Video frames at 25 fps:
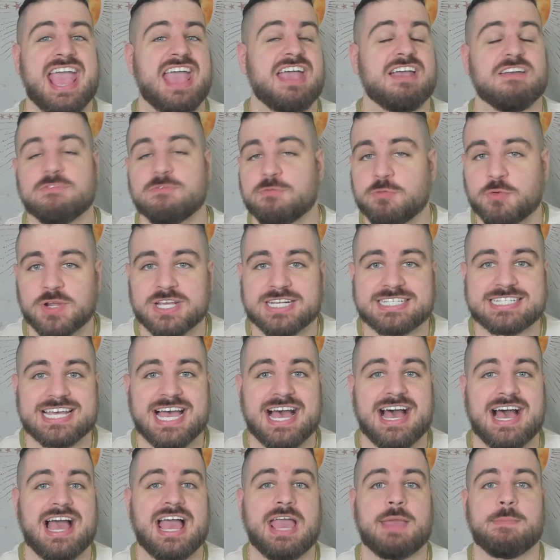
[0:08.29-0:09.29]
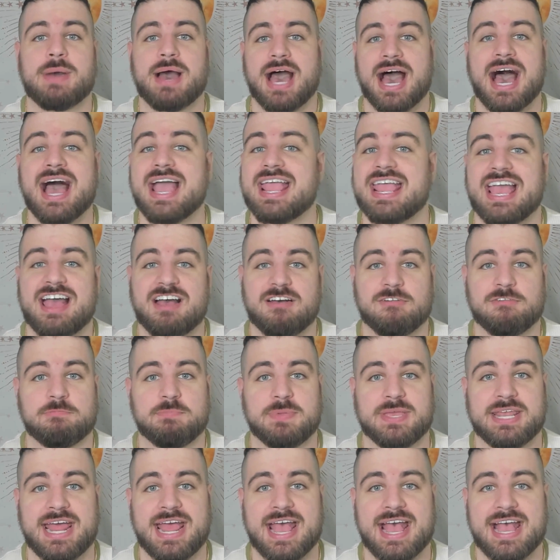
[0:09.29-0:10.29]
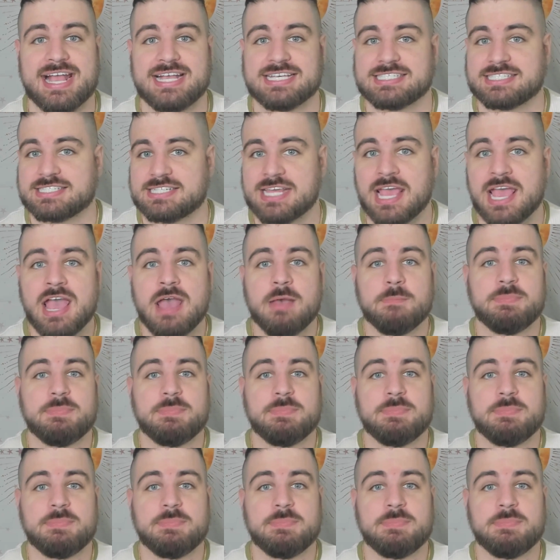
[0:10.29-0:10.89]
every time I have been asked